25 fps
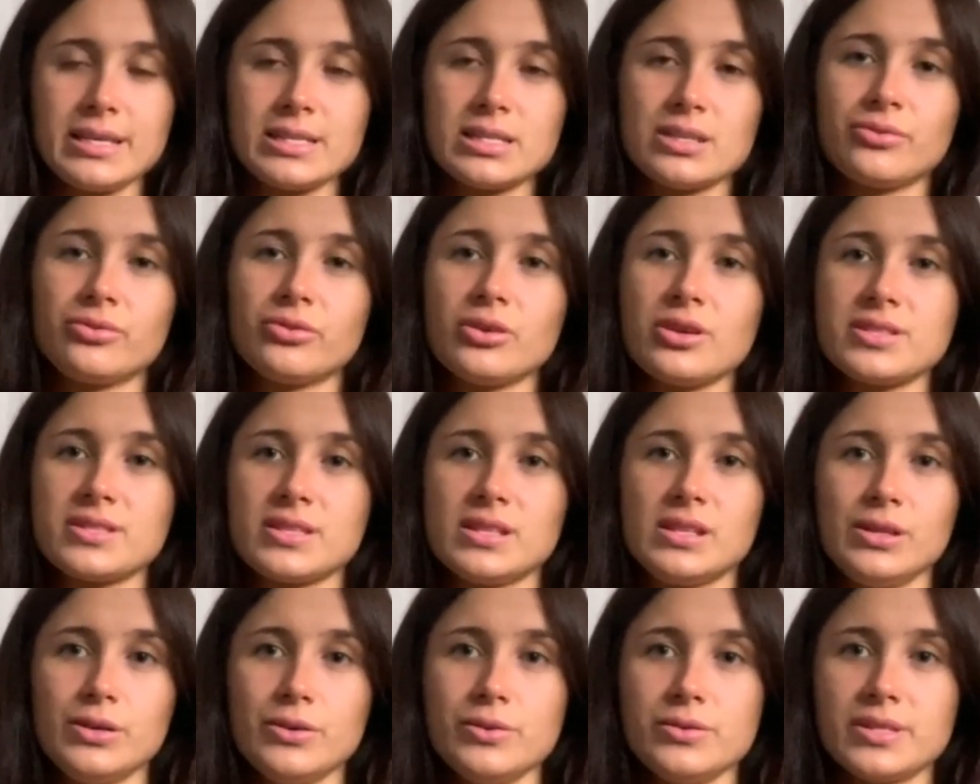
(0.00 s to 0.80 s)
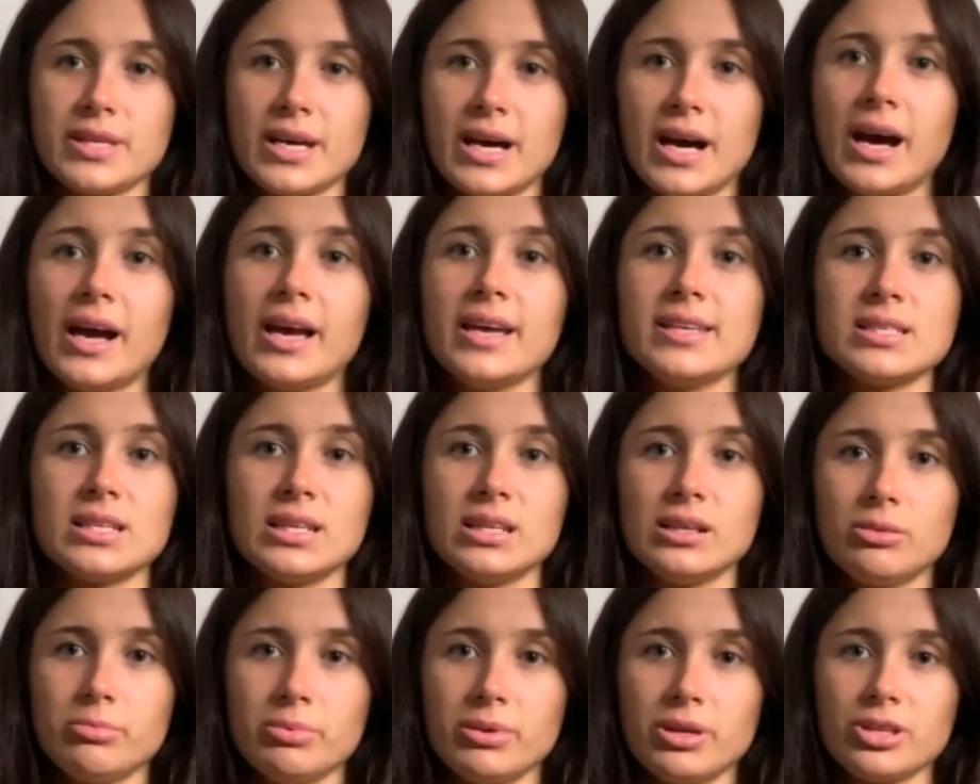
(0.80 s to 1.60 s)
So for us to lose that is a
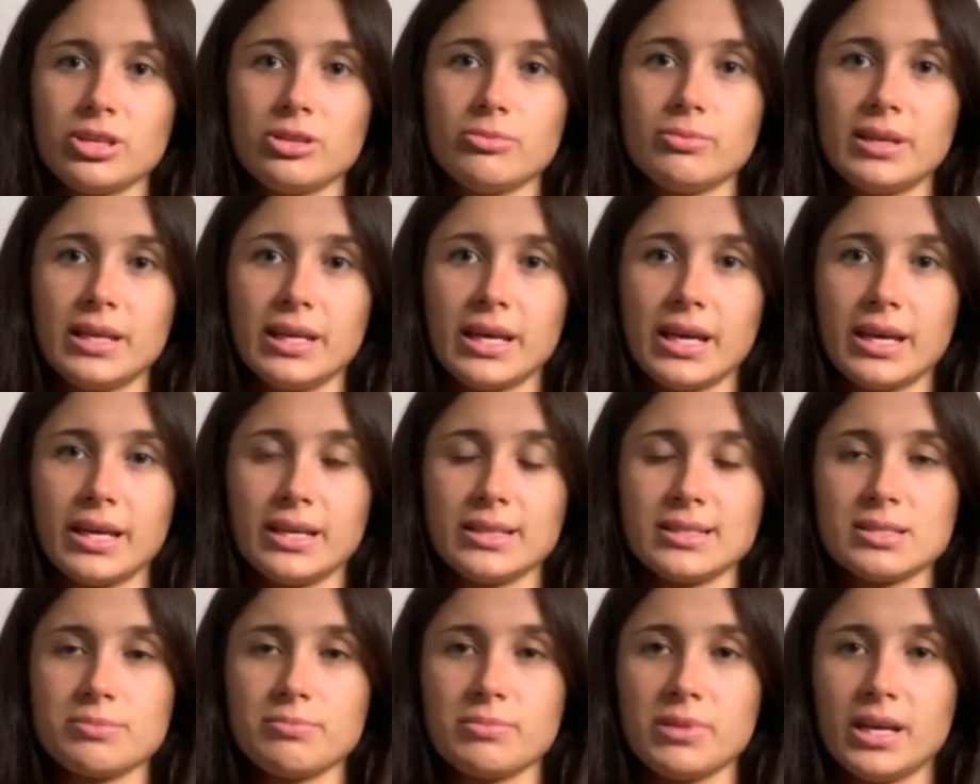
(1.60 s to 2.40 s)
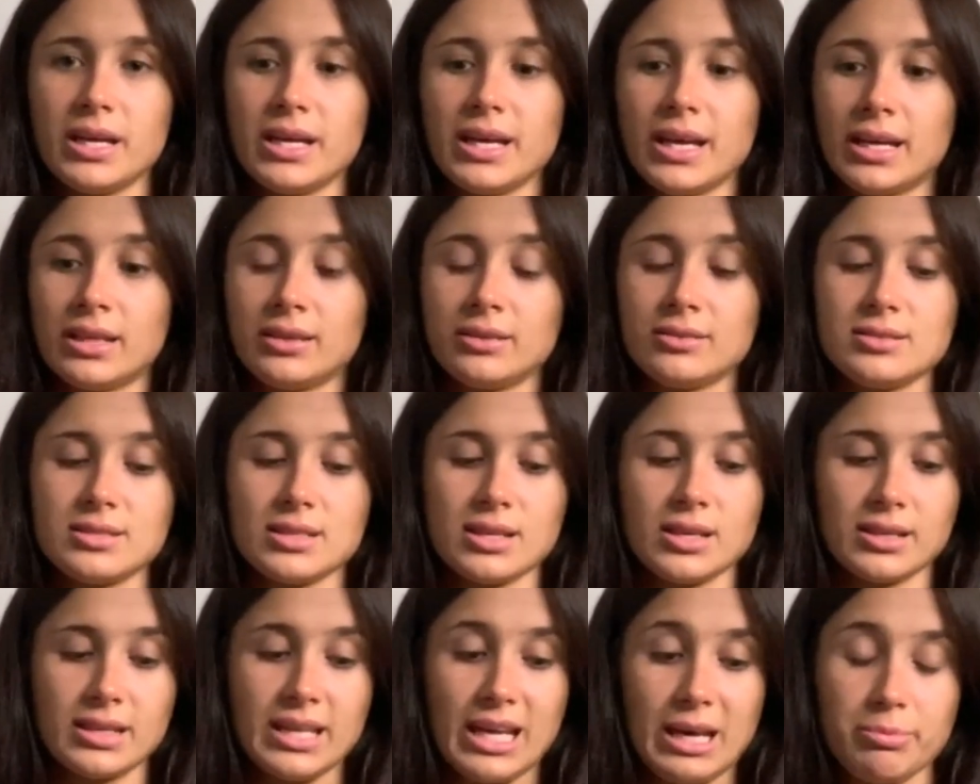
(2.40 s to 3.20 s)
little bit humiliating to me, and
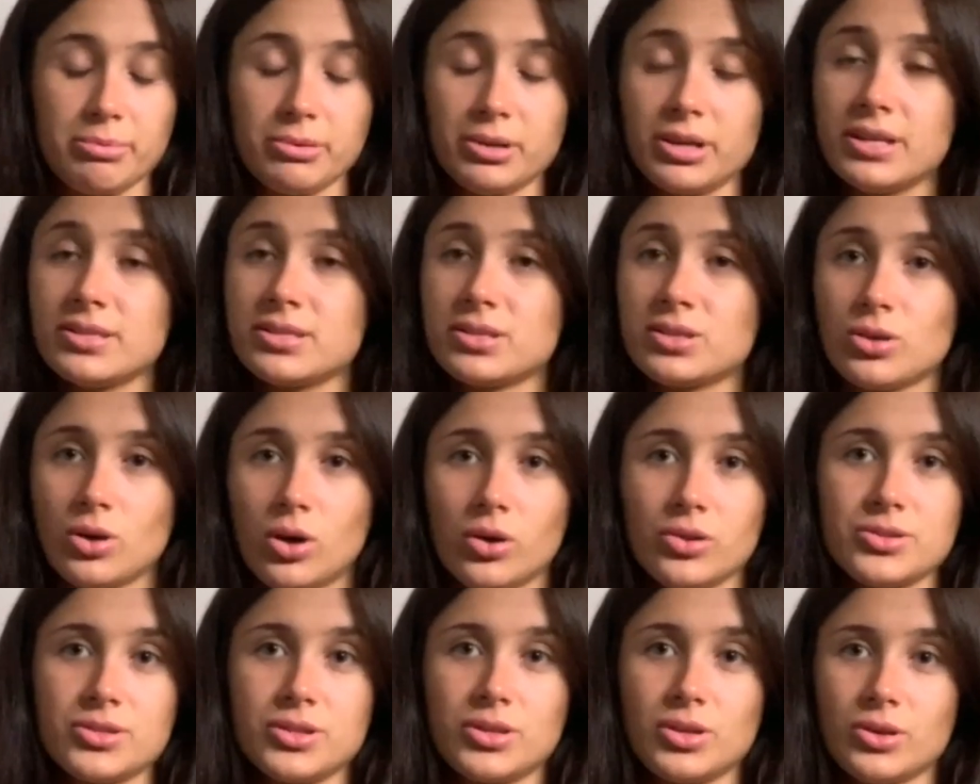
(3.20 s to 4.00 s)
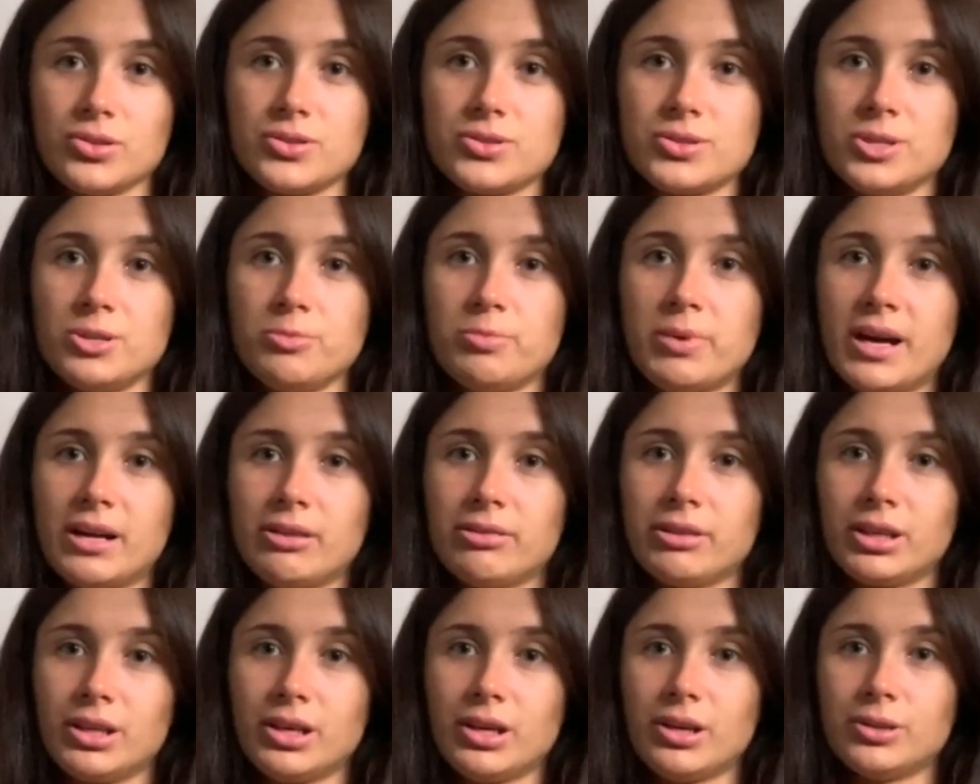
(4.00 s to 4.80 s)
uh, Kepa has got to got to do better
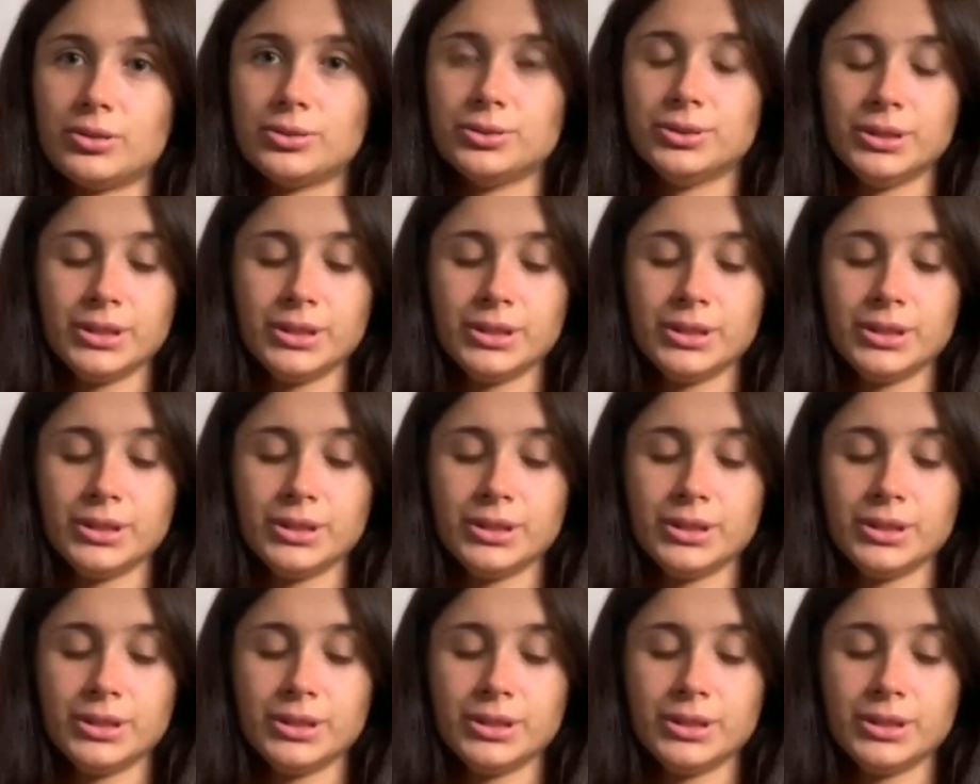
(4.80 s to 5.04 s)
in goal.